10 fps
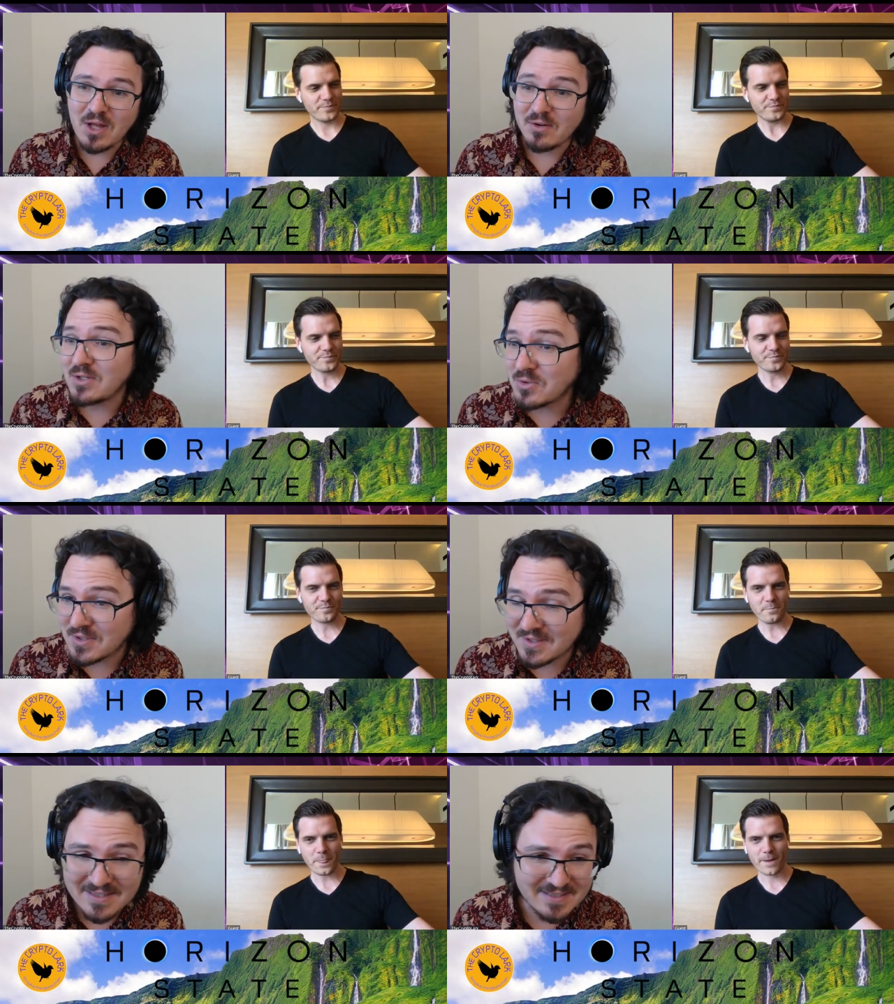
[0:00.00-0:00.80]
Speaker 1: of
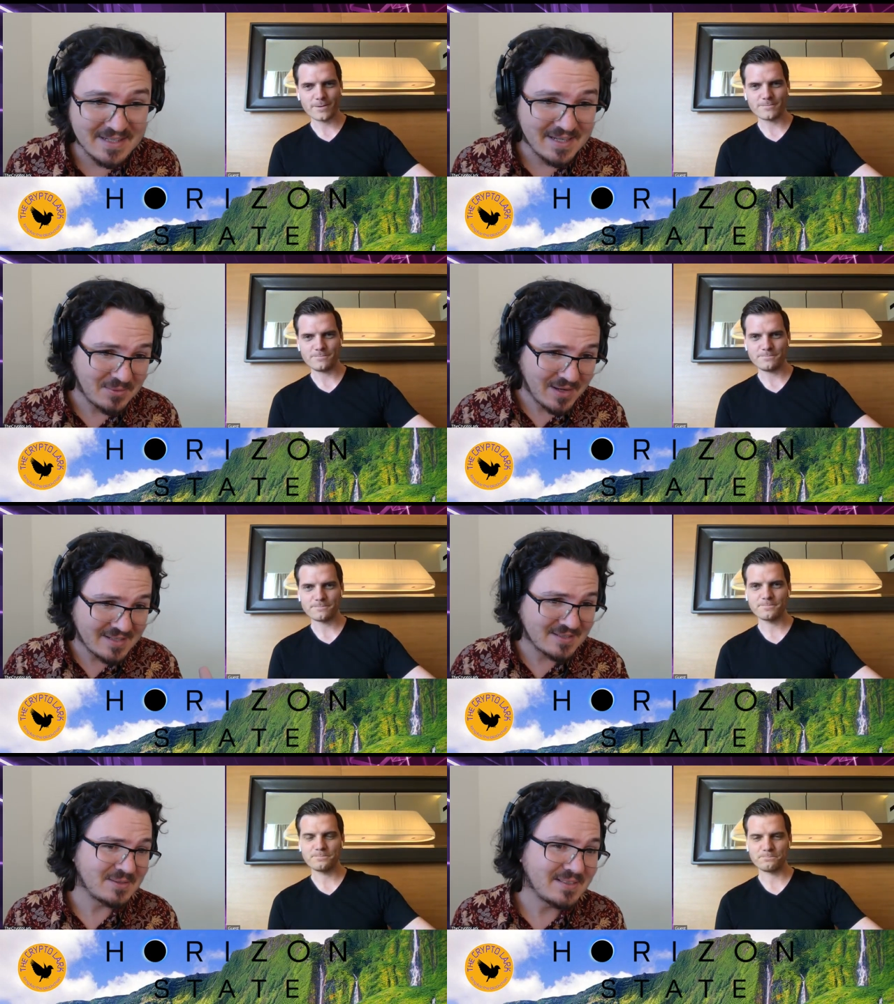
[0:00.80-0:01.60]
interests at stake,
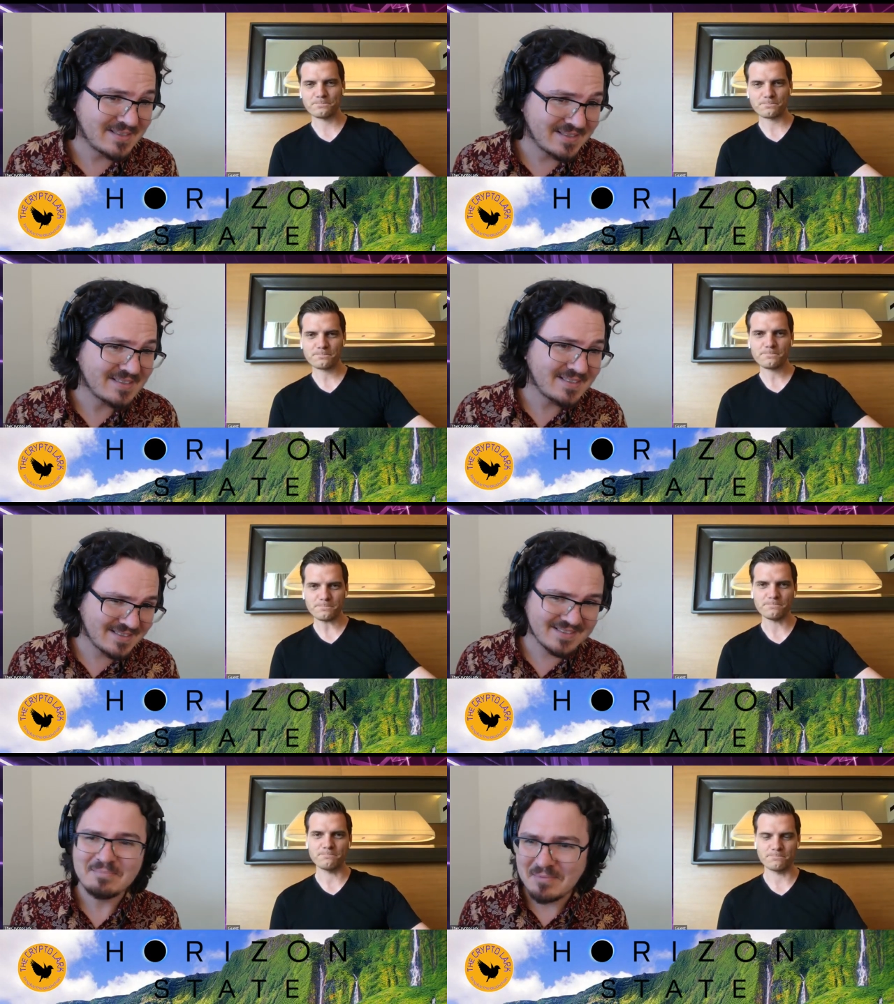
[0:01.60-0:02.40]
right? So it's
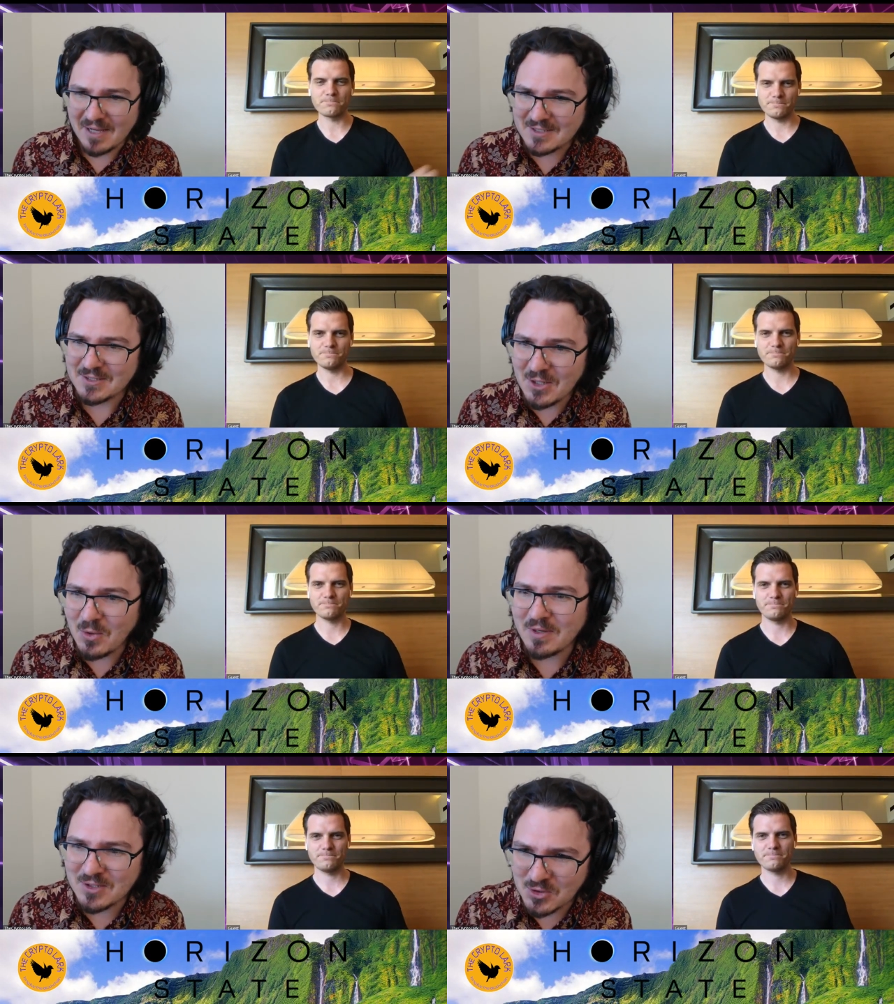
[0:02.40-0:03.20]
it's a slow
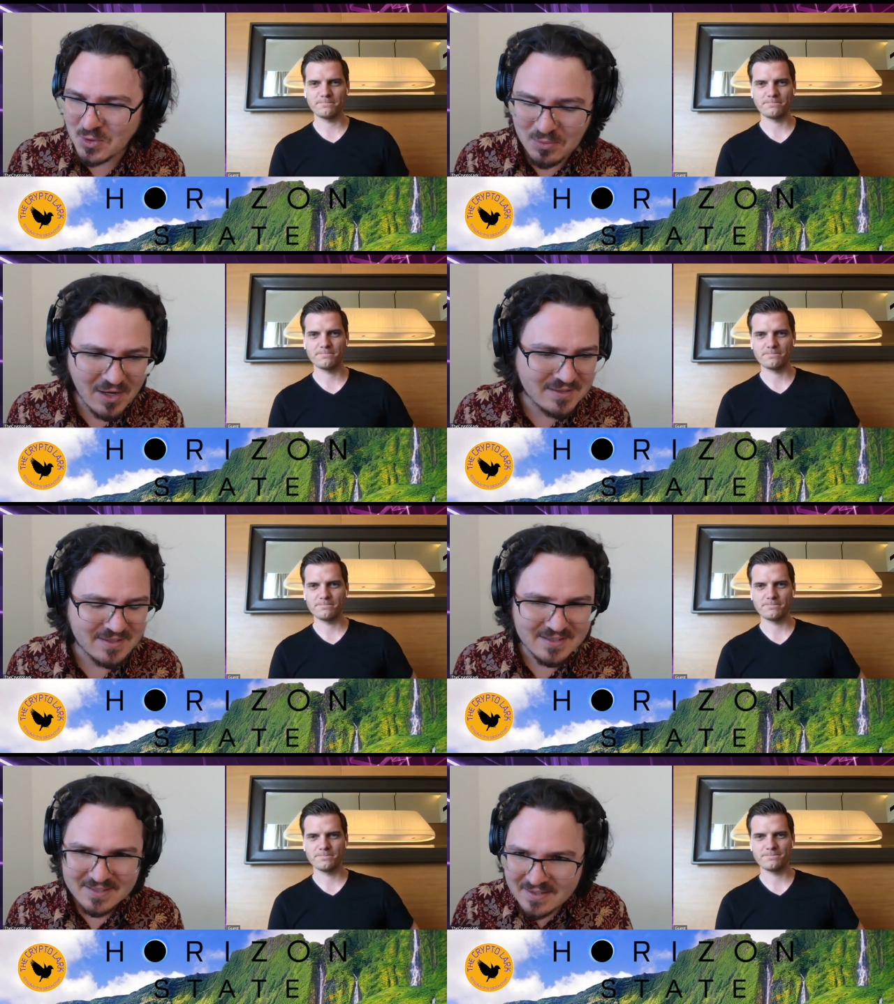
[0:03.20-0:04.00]
but sure
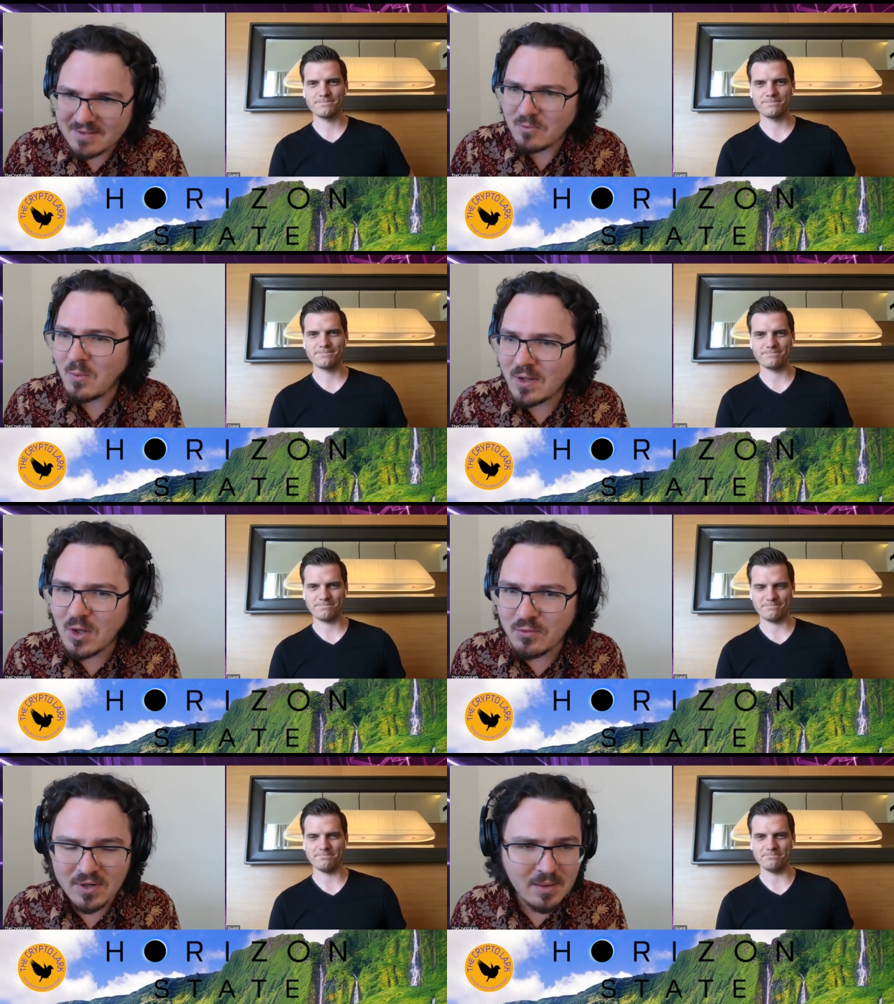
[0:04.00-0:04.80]
process. We will
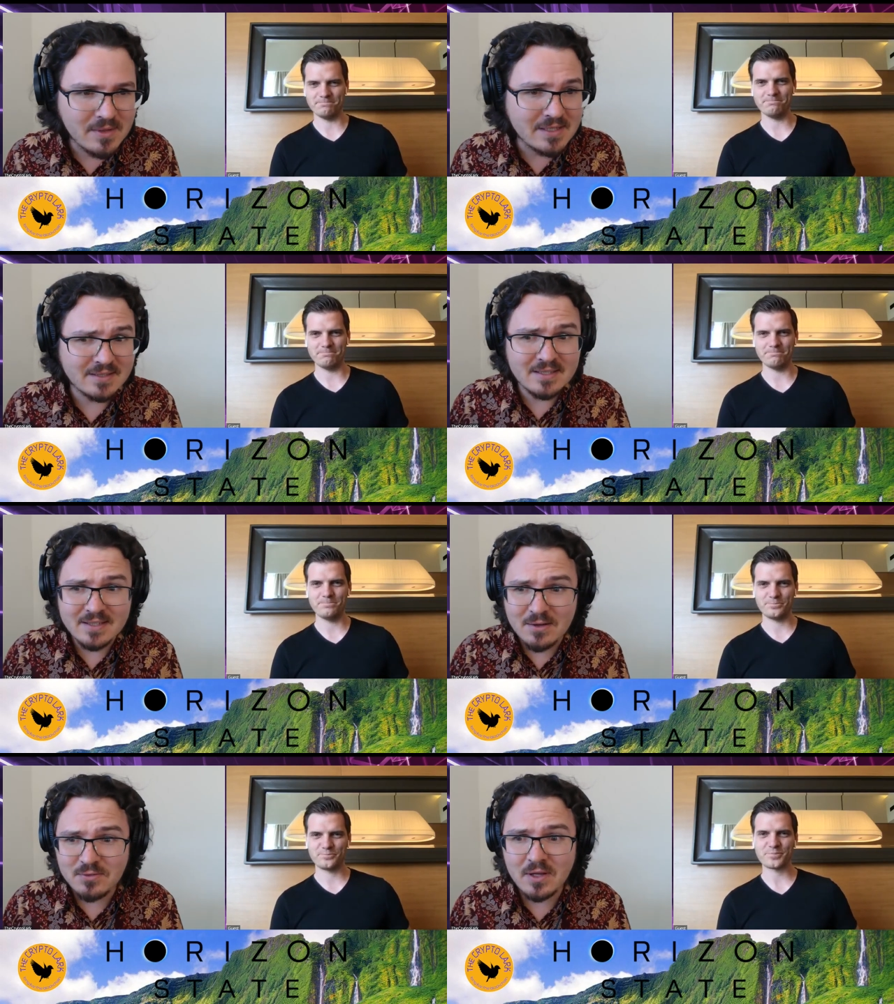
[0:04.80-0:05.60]
overcome hmm. these things,
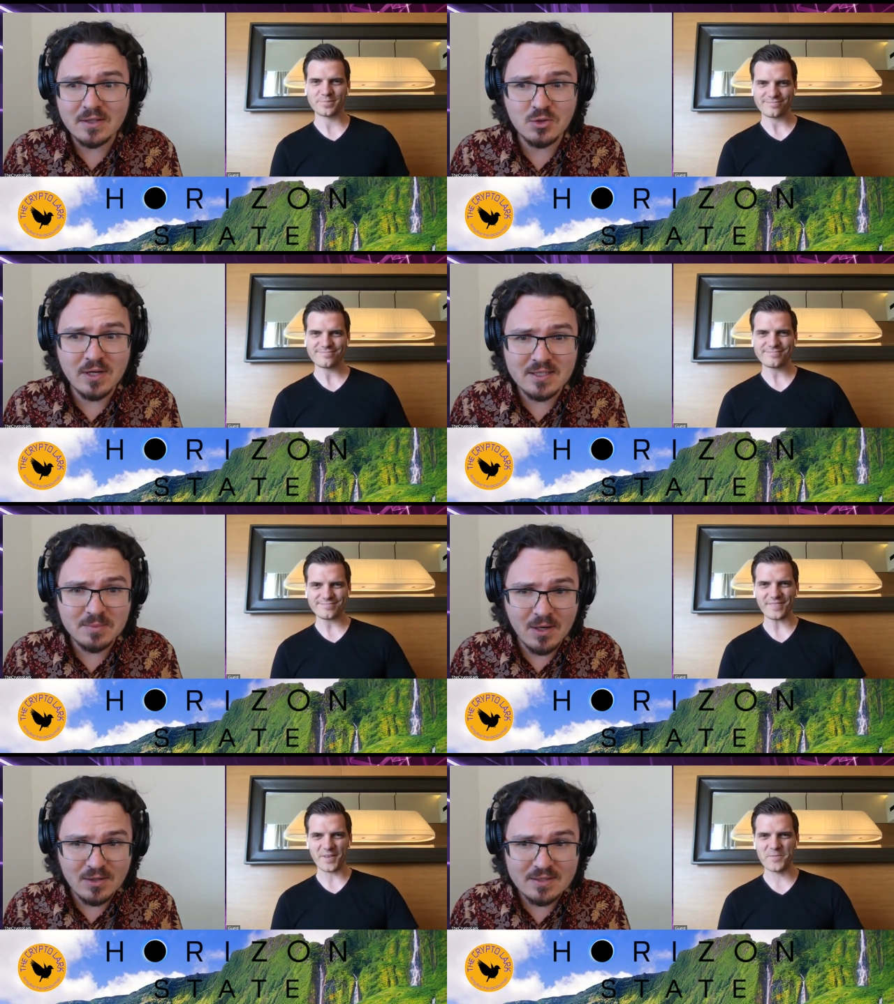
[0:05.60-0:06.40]
and I feel like the
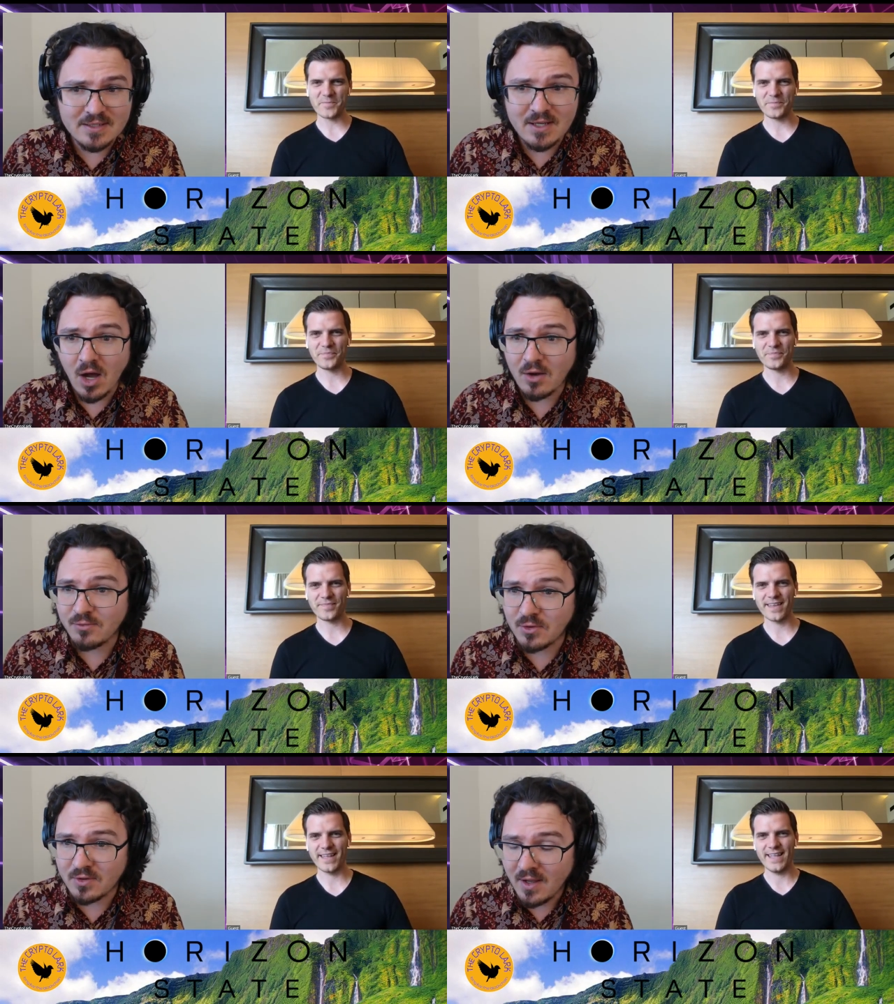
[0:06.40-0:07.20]
transparency
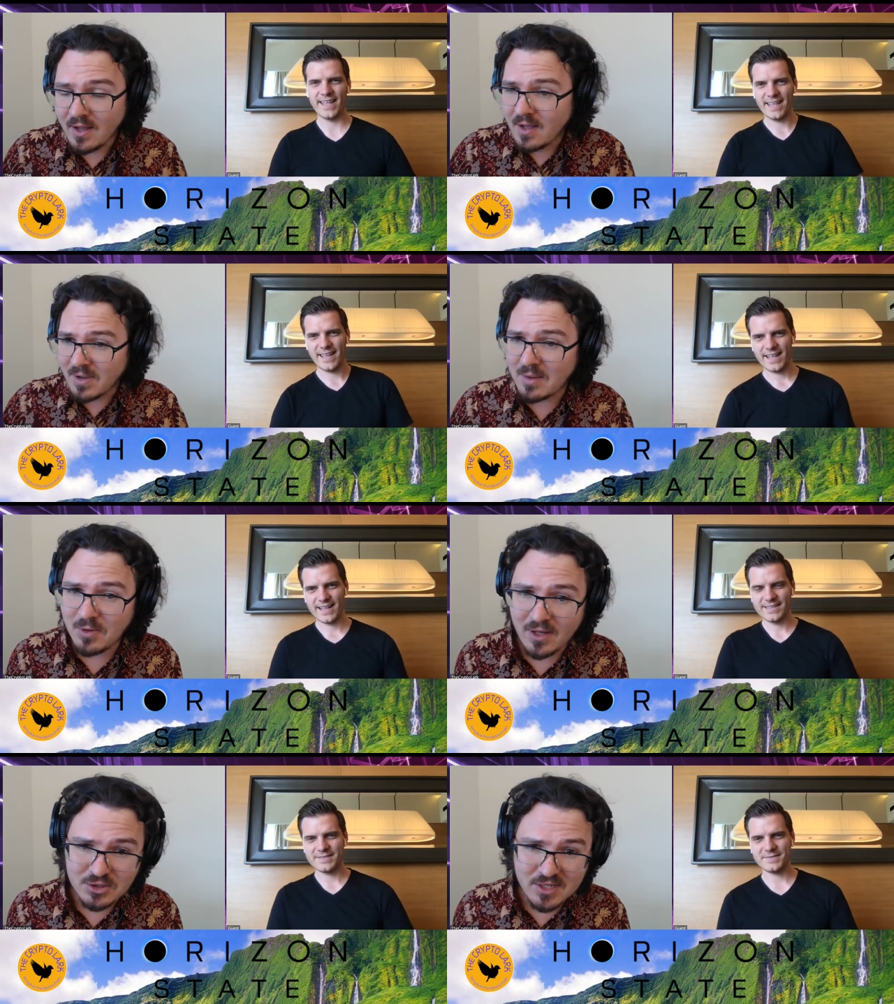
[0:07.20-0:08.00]
offered by
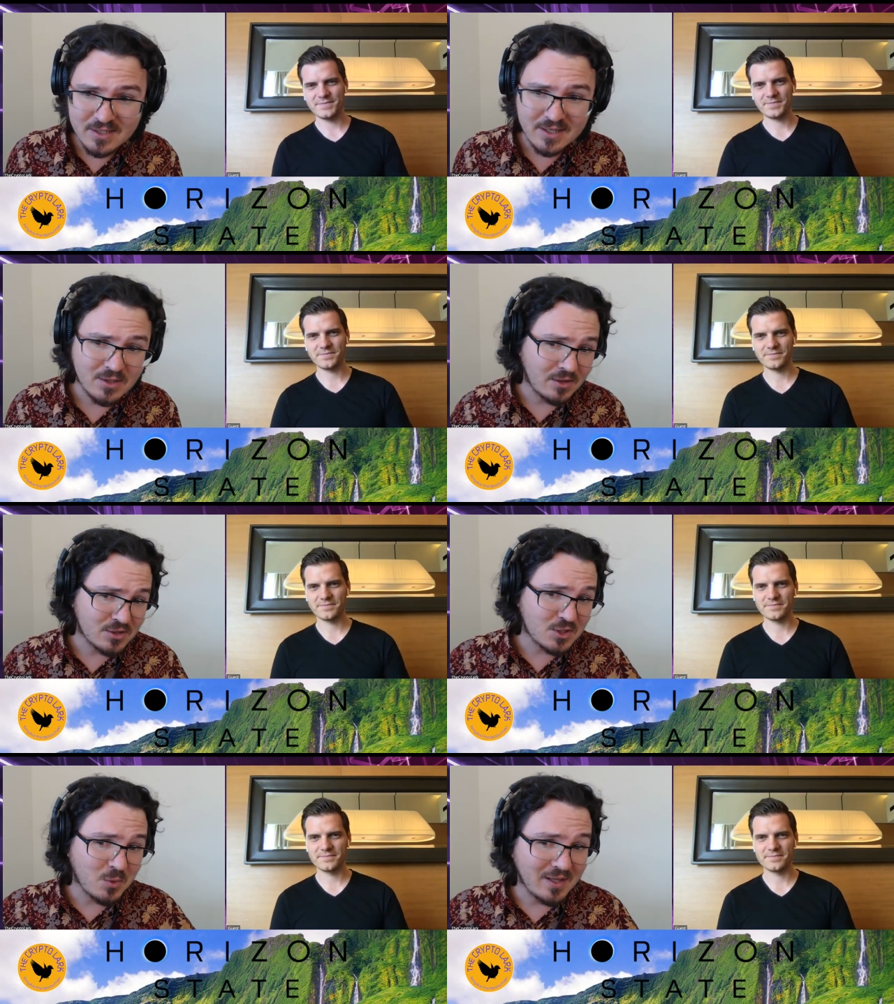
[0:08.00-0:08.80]
blockchain
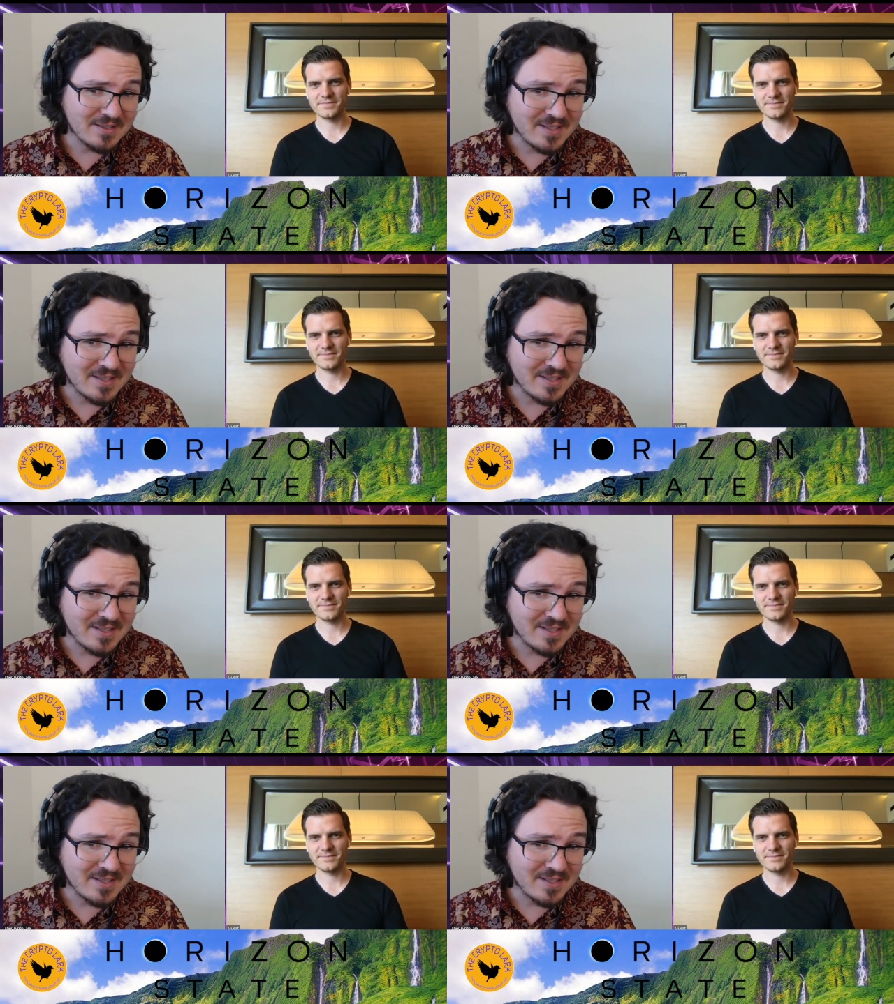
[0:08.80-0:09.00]
technology, as well as the